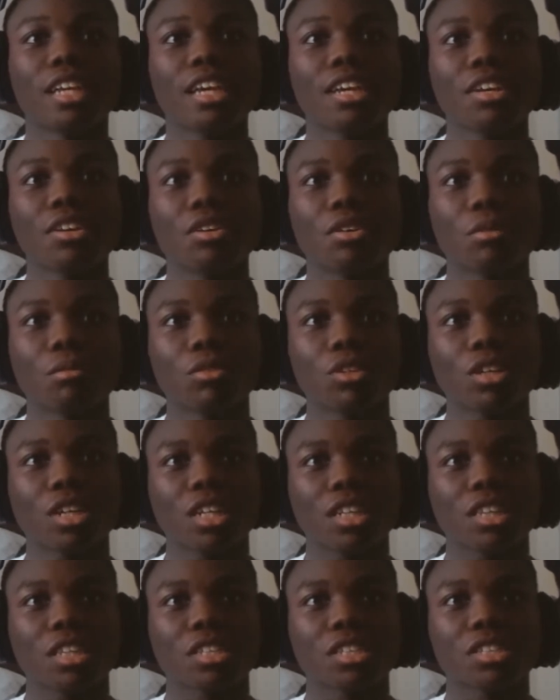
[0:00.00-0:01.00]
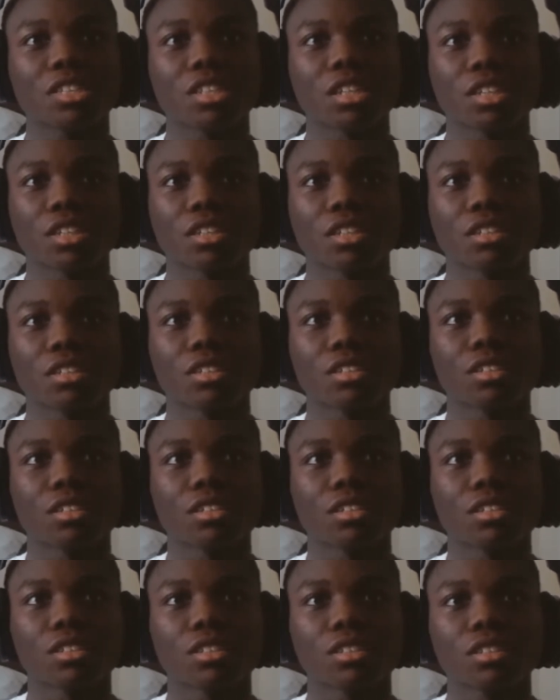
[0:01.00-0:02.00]
God damn. Look at
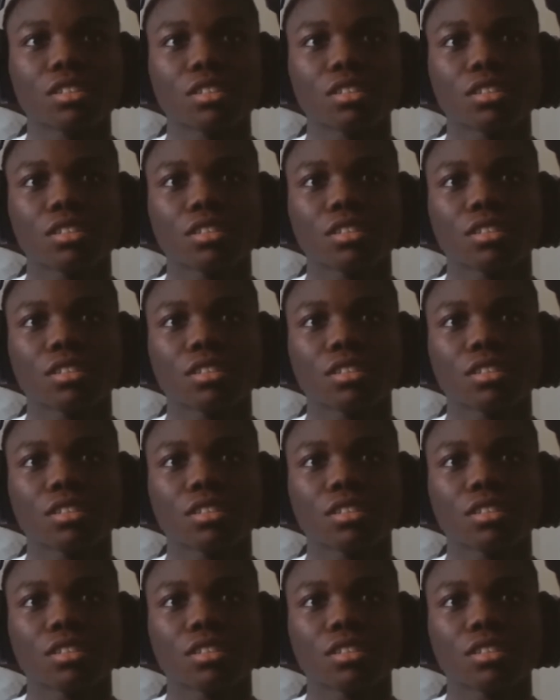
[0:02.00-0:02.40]
this nigga.